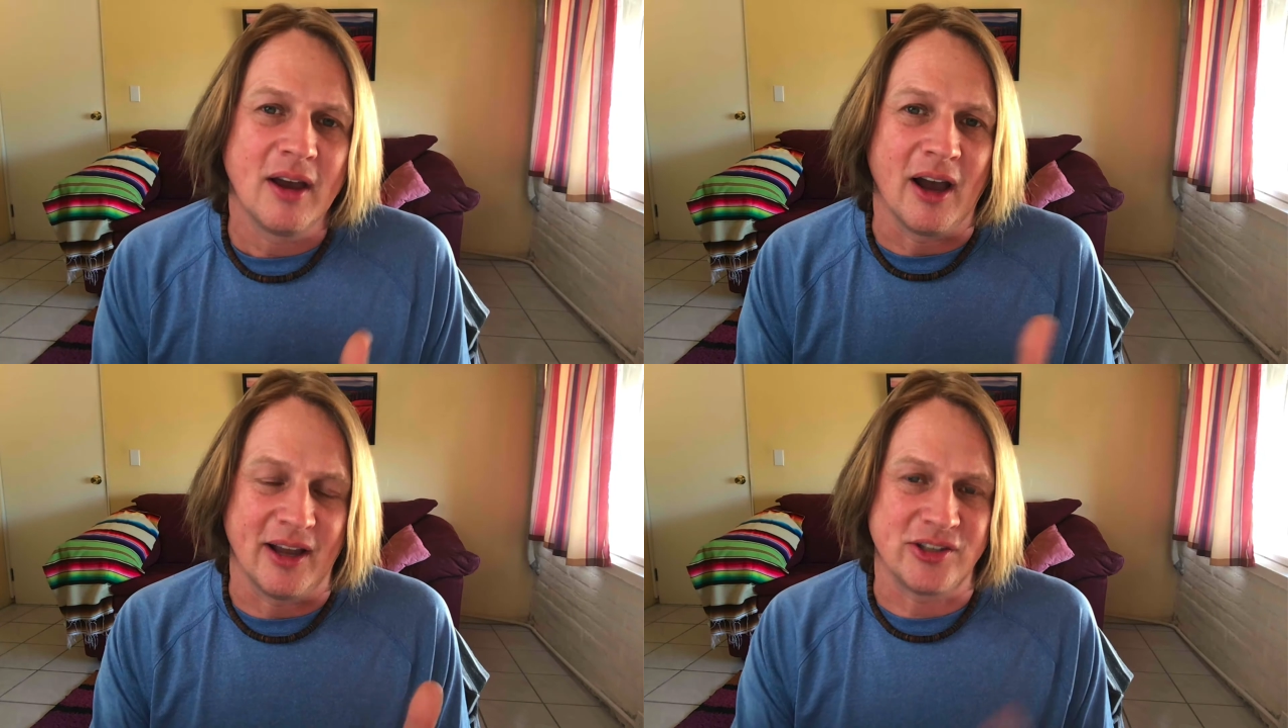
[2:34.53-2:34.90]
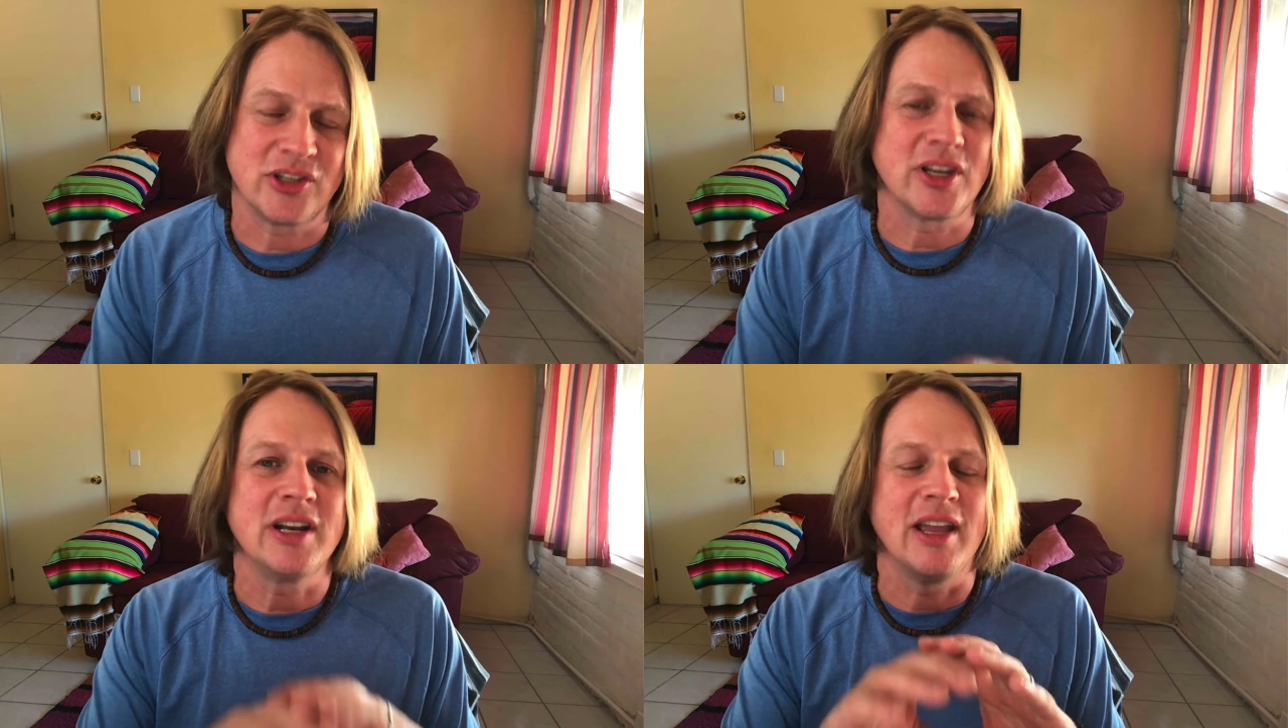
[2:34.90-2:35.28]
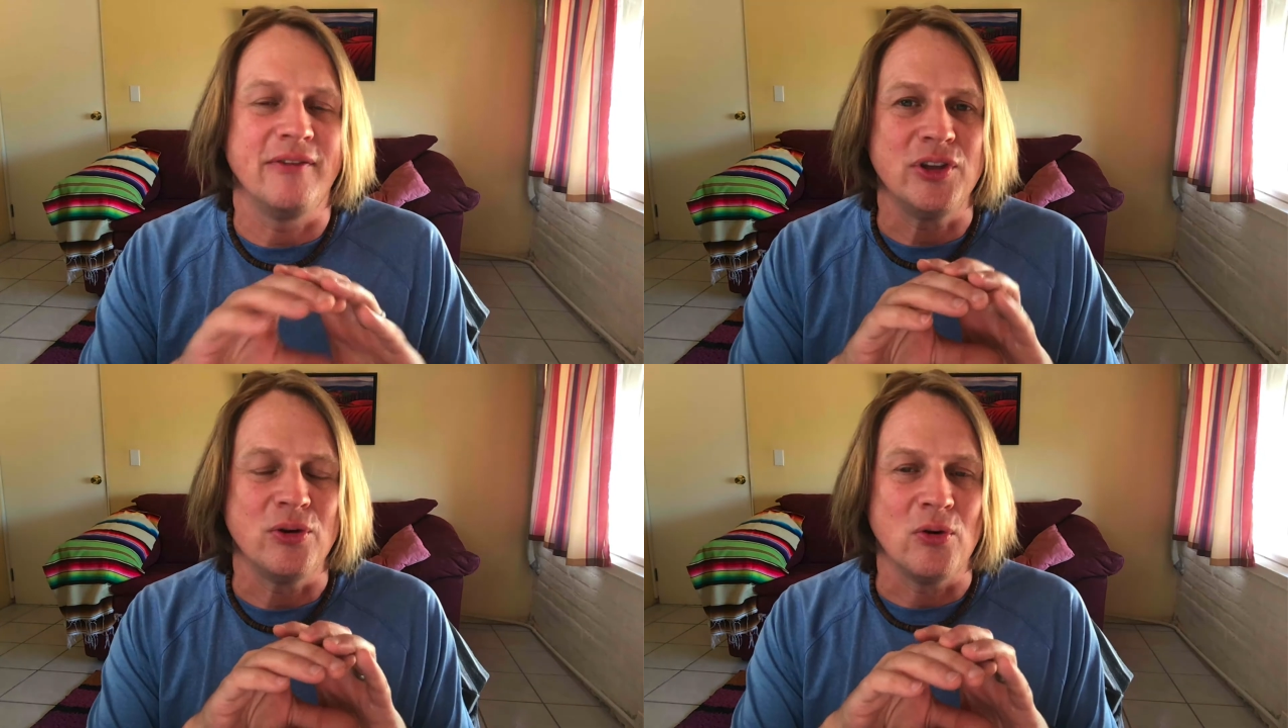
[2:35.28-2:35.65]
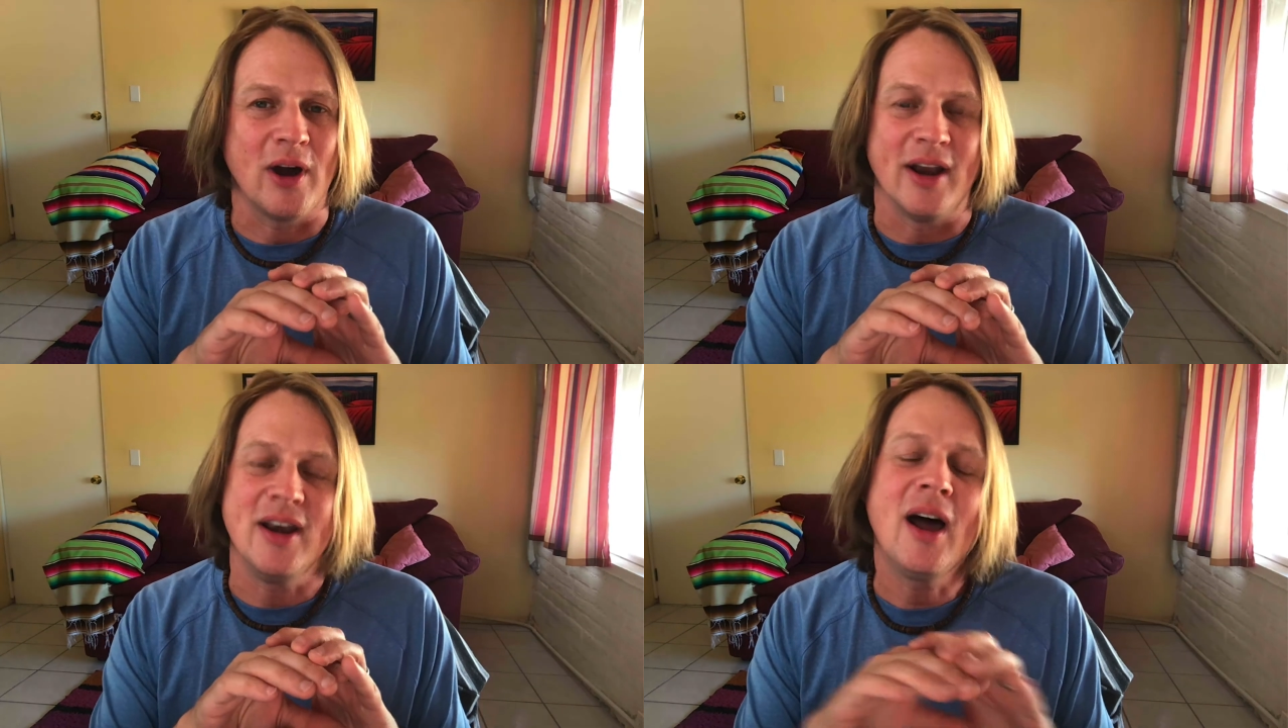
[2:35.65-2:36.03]
it's just going to give
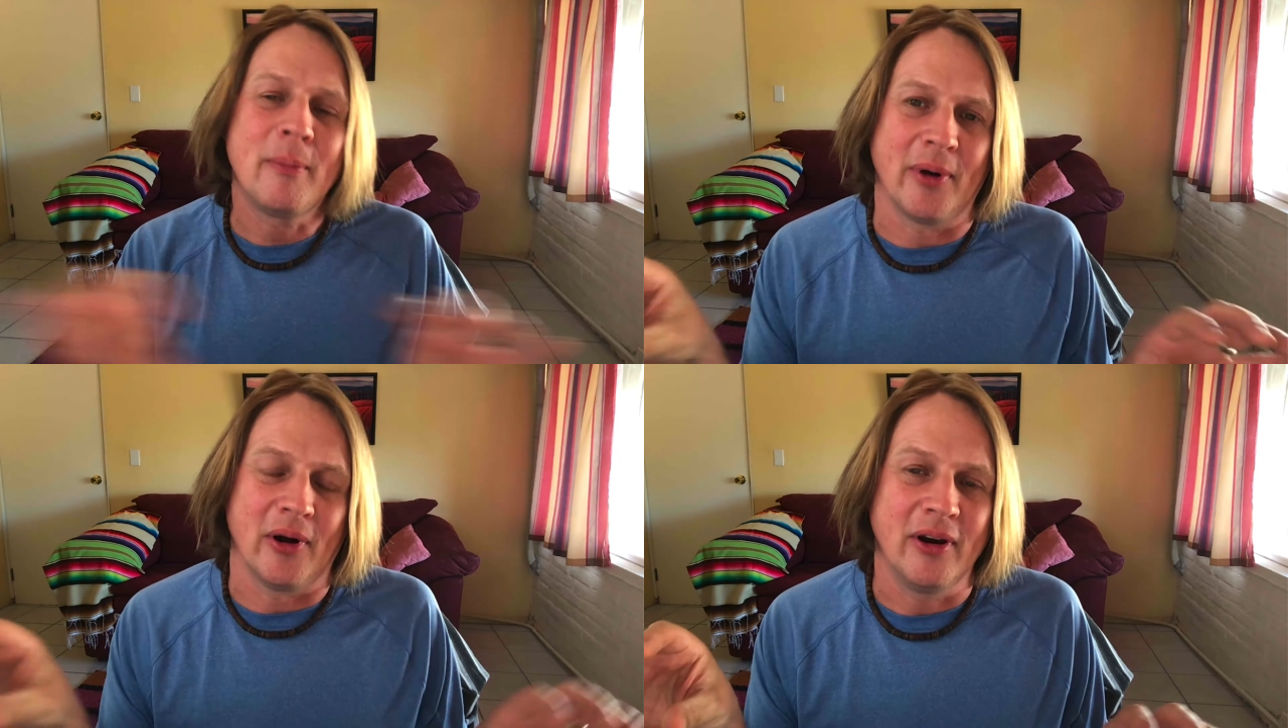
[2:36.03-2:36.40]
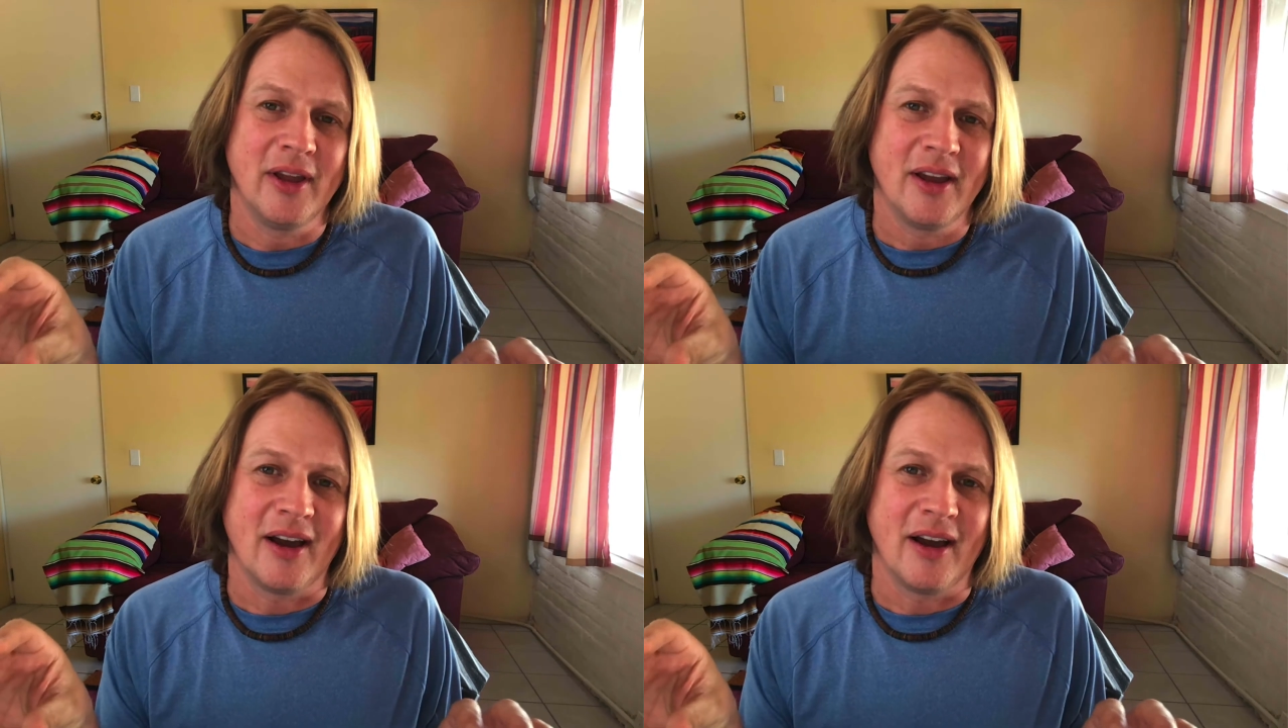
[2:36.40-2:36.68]
you a number,